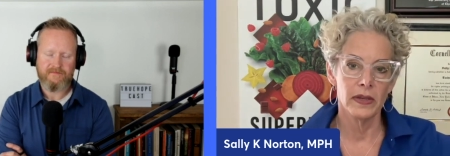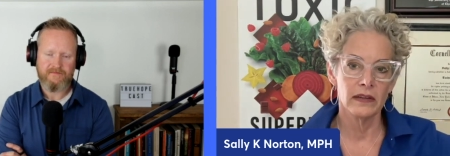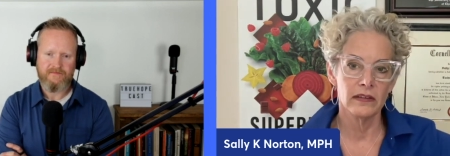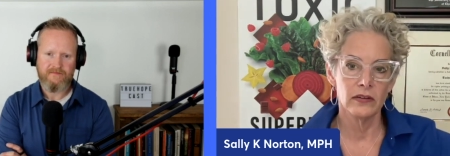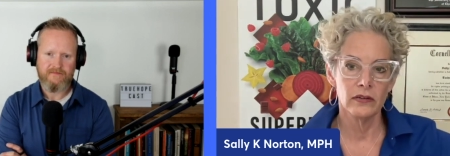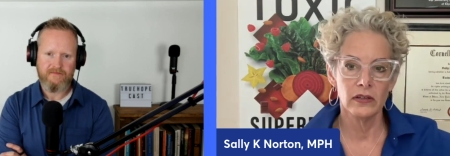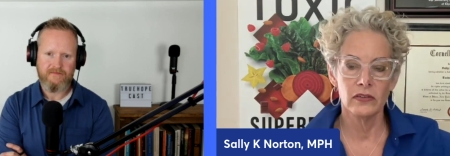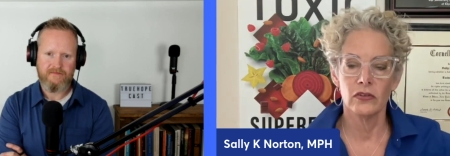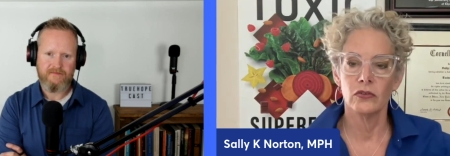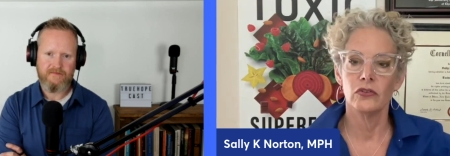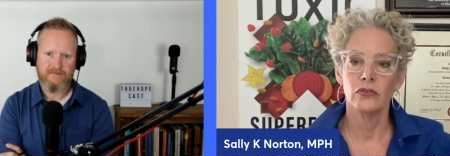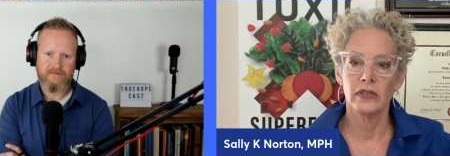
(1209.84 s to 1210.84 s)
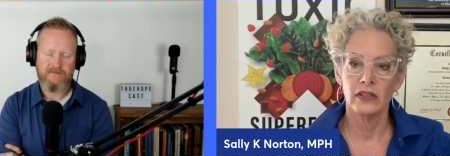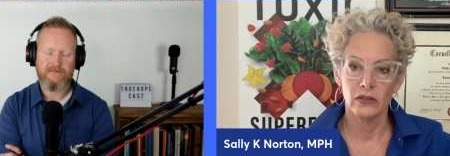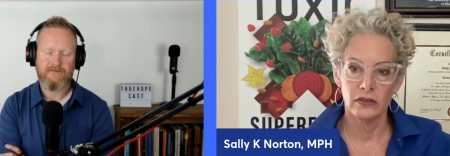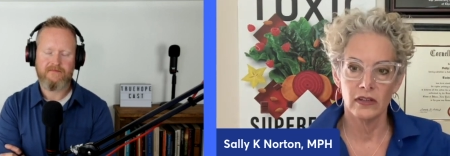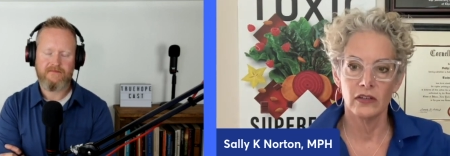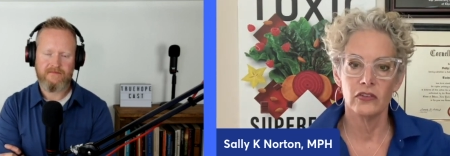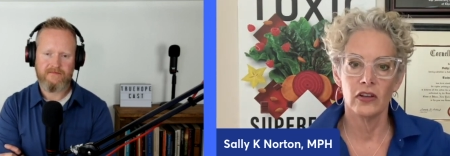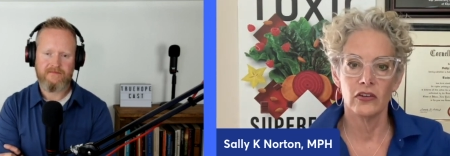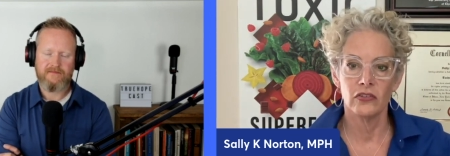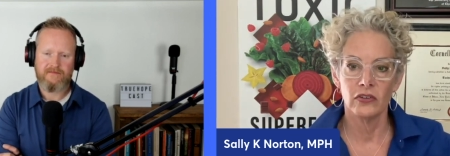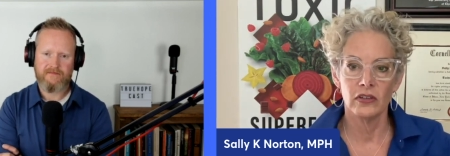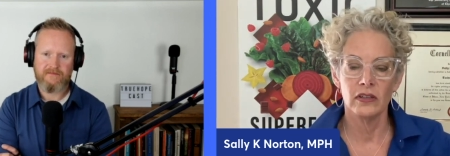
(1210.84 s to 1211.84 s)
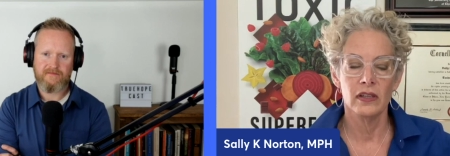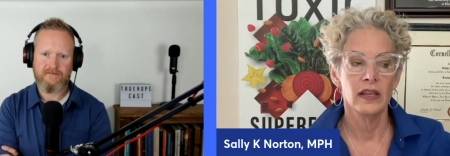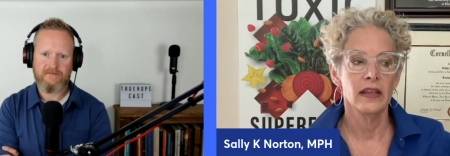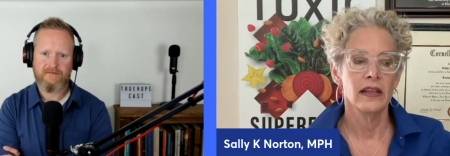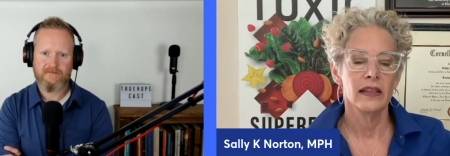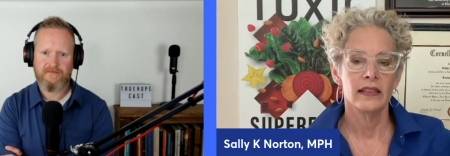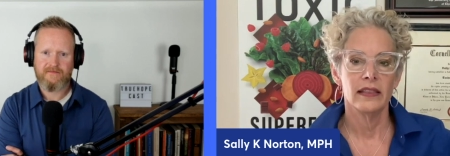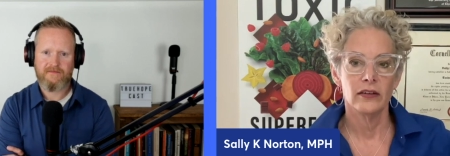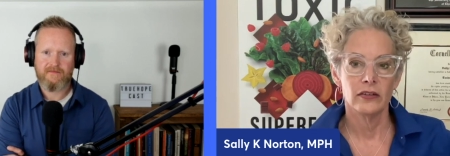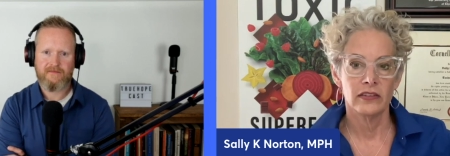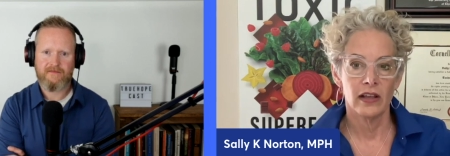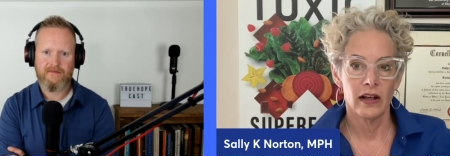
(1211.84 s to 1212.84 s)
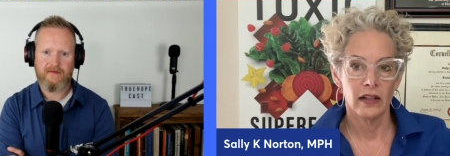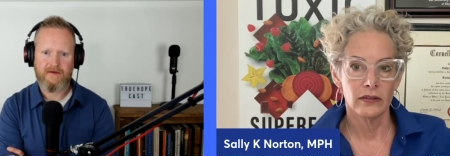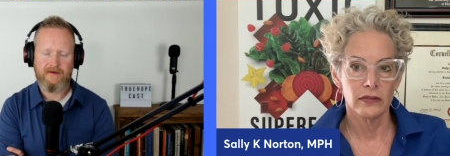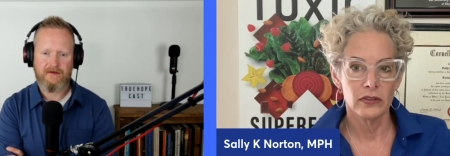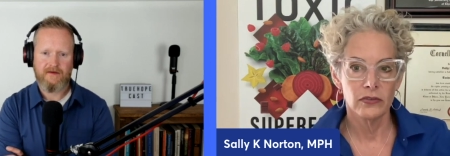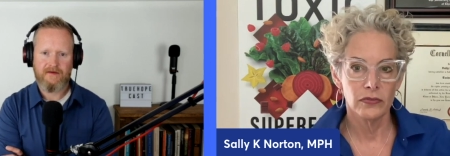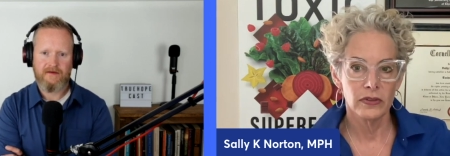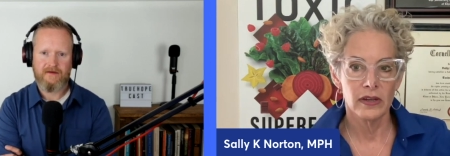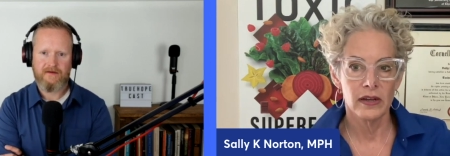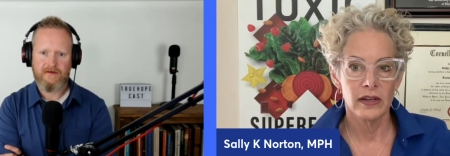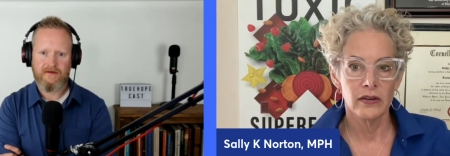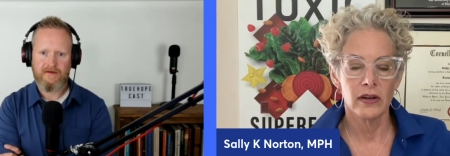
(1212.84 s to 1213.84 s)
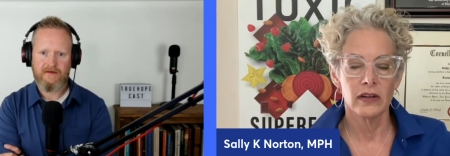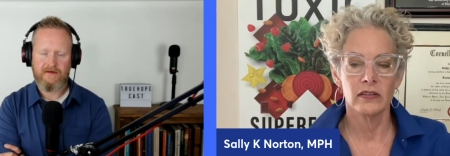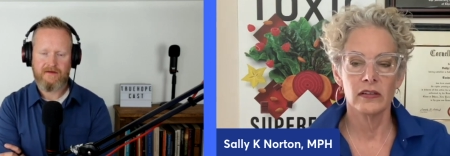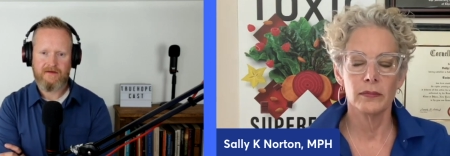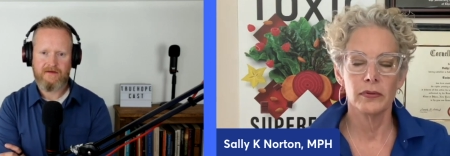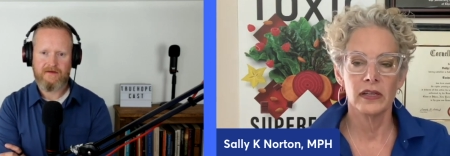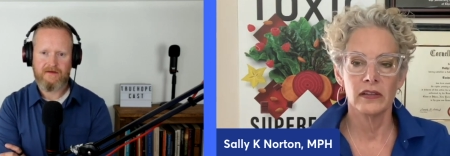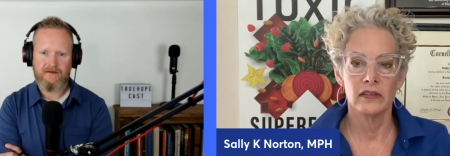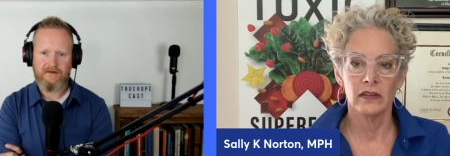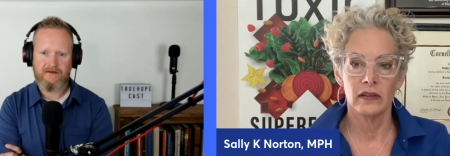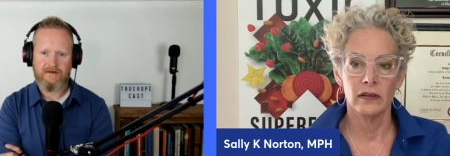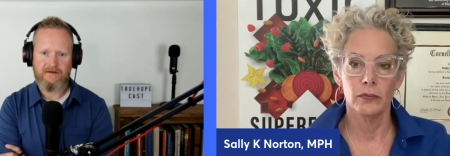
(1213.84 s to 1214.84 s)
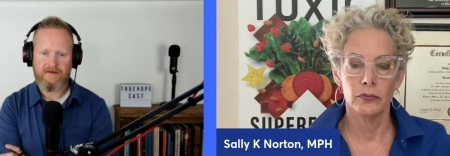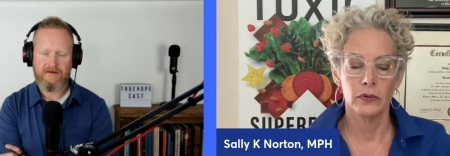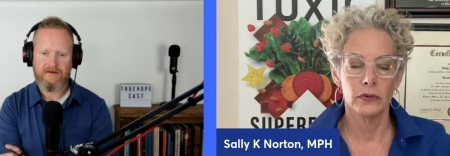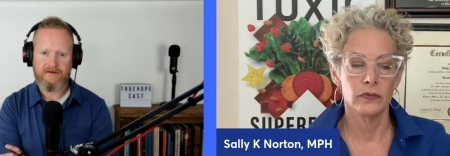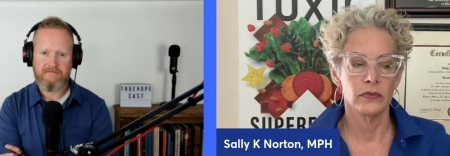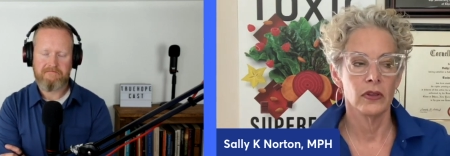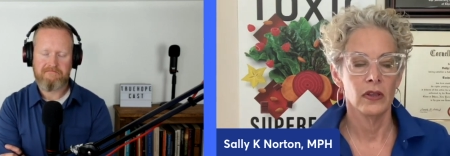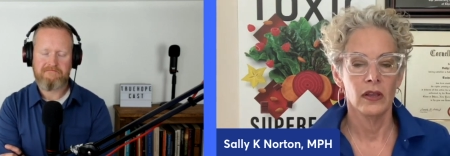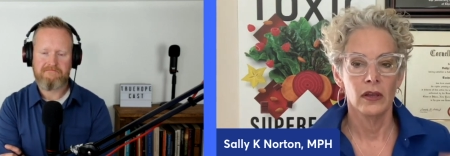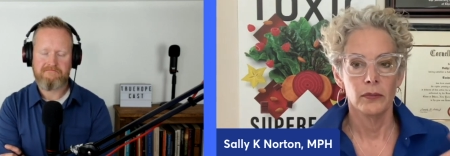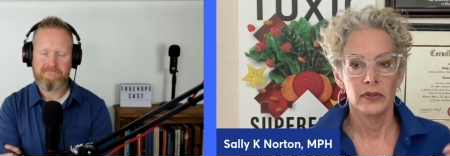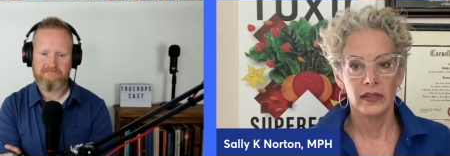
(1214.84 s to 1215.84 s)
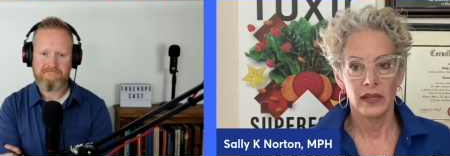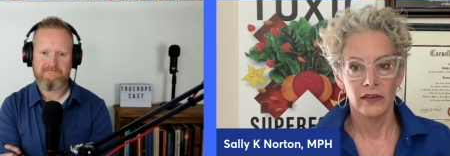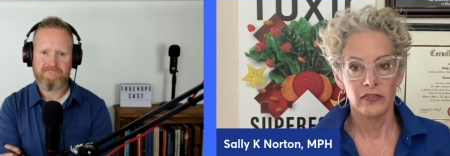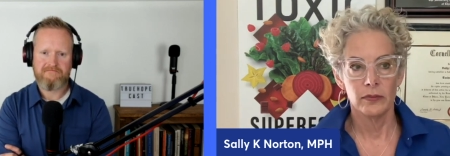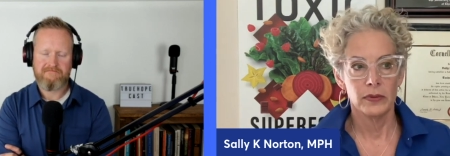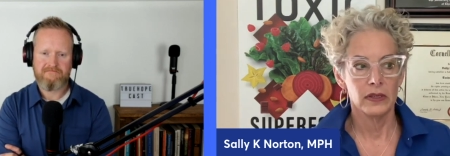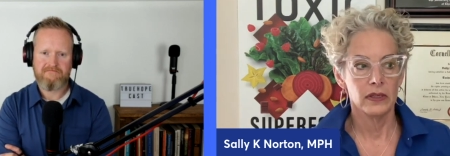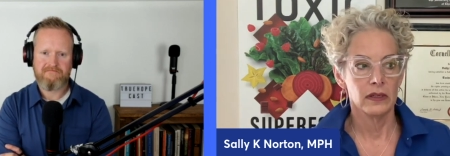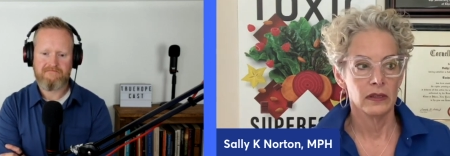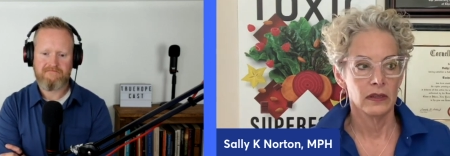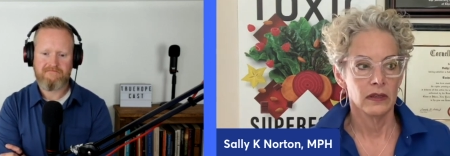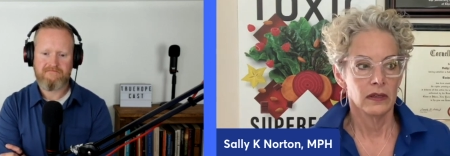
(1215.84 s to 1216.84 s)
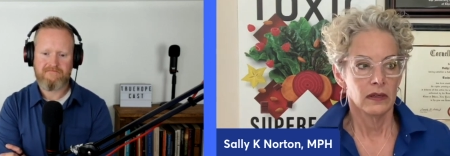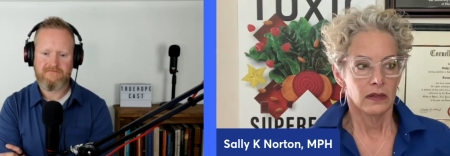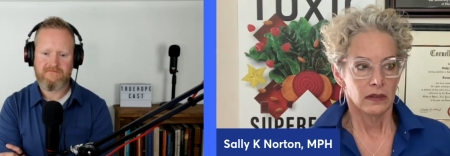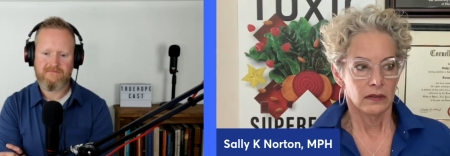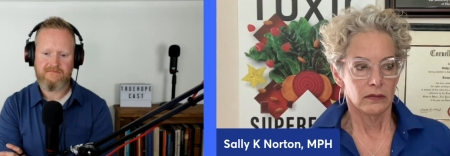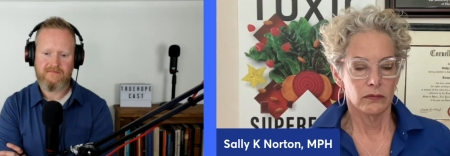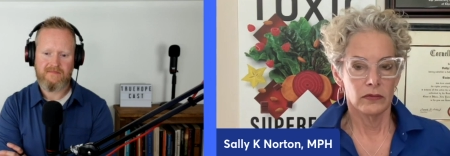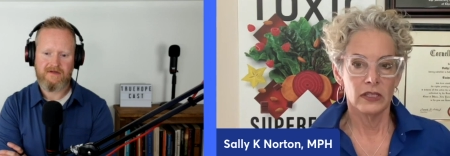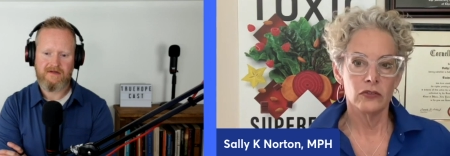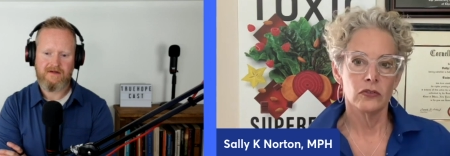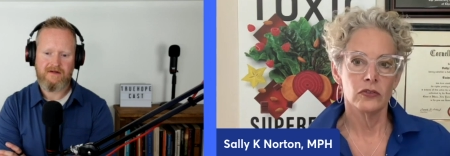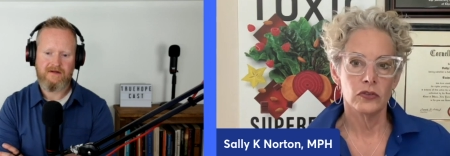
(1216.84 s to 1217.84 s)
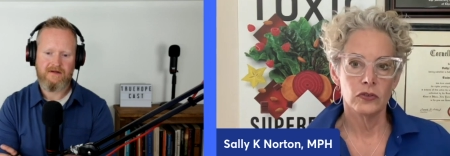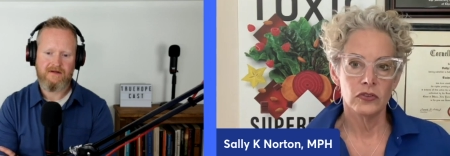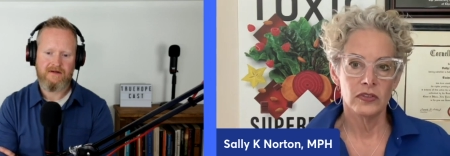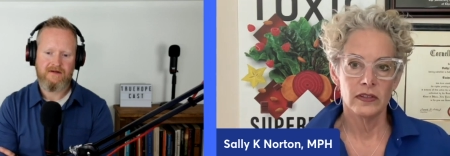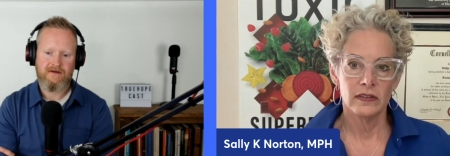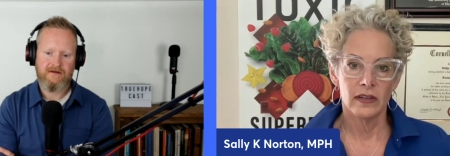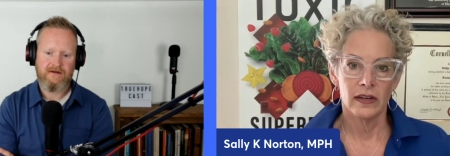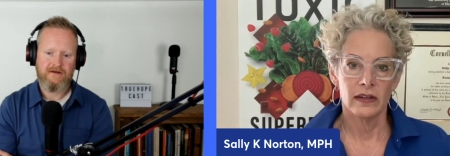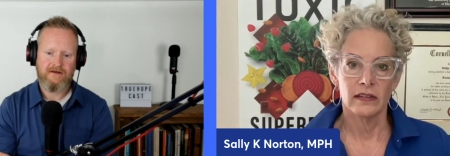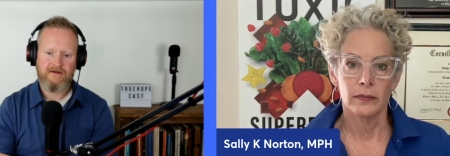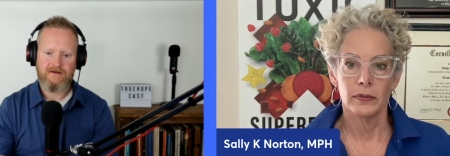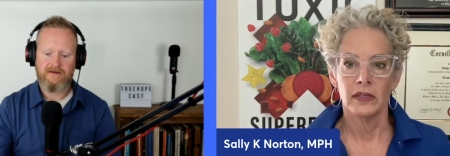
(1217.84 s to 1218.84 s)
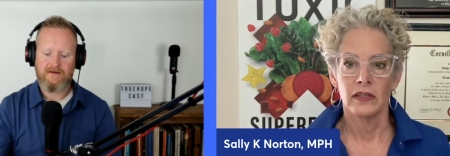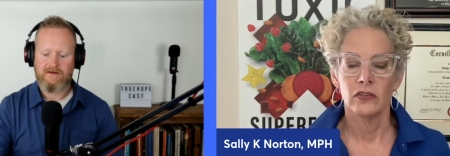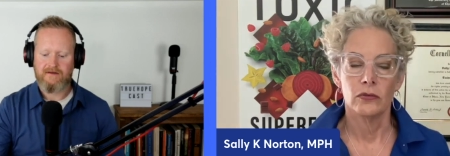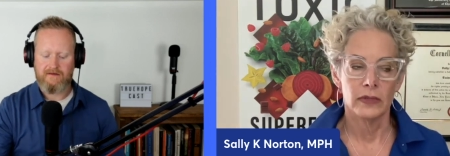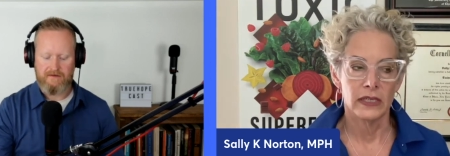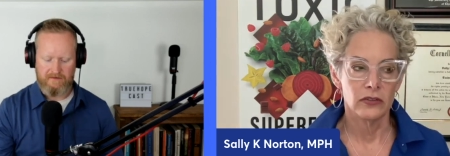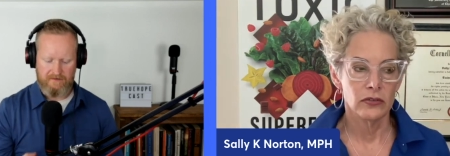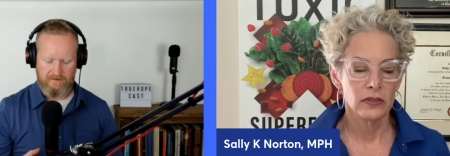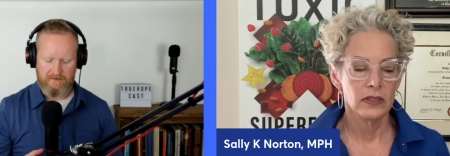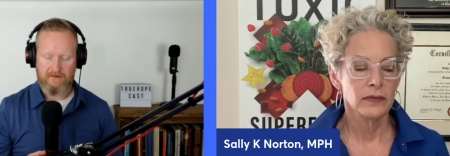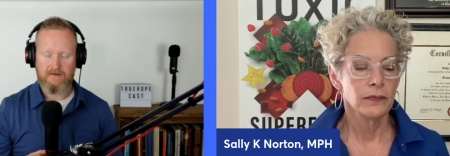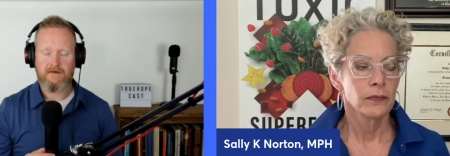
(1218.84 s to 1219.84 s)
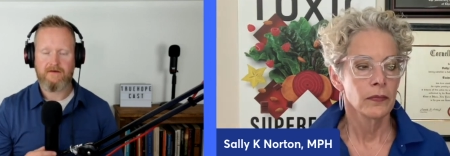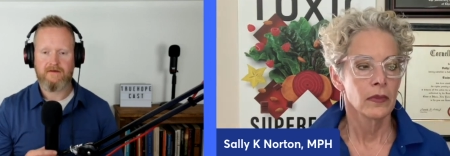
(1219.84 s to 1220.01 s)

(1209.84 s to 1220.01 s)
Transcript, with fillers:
Speaker 1: bacteria. So during their digestion, their tolerance for the higher oxalate plants improves. But they have to be introduced to these high oxalate plants gradually.